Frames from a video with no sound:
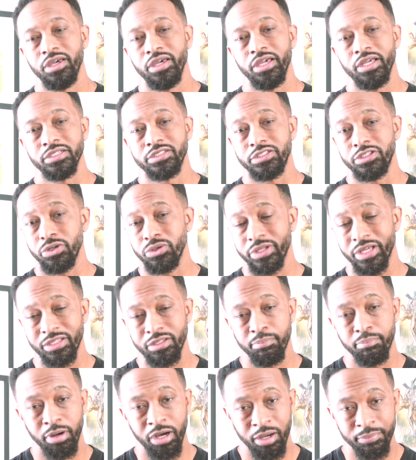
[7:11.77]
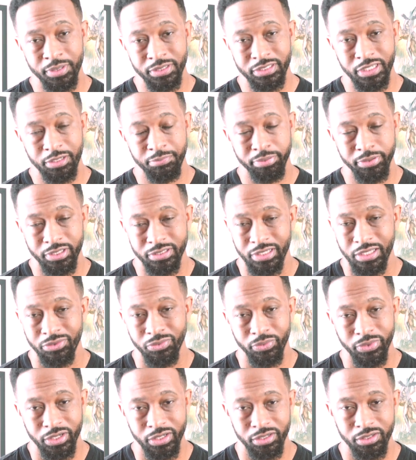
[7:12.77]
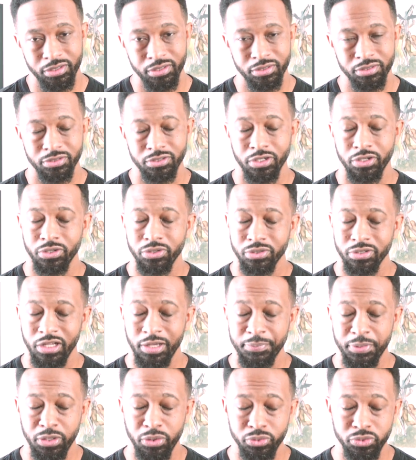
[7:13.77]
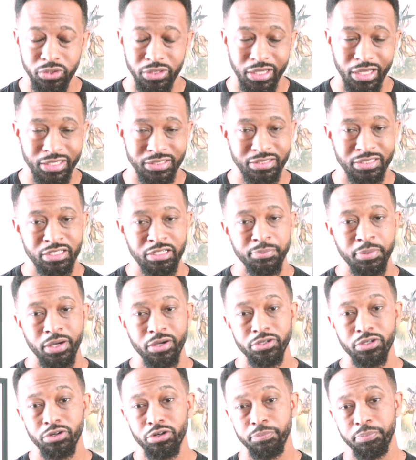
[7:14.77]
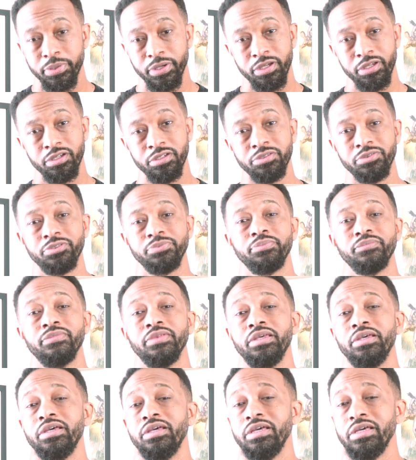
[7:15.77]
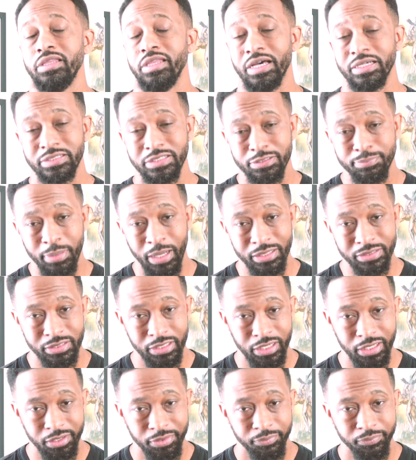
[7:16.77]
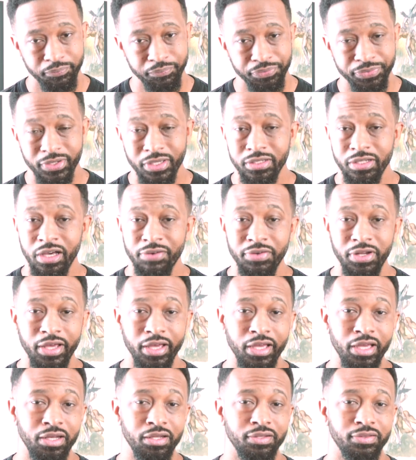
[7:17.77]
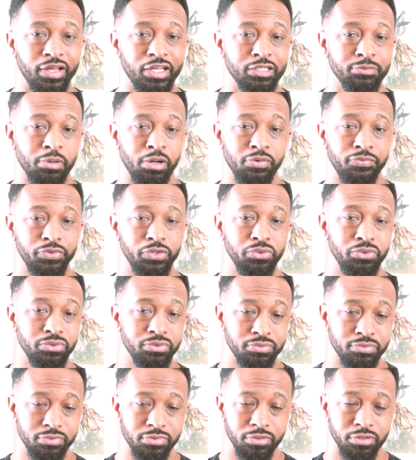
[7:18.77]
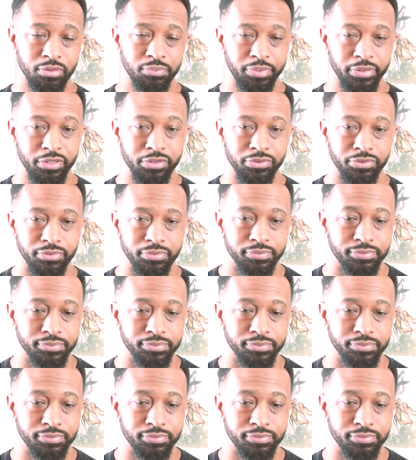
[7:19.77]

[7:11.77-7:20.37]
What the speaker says: and still let the bombing take place at the wedding. So let me know what you guys think about your opinions. That's just my take. Love it or hate it. That's my review. Peace.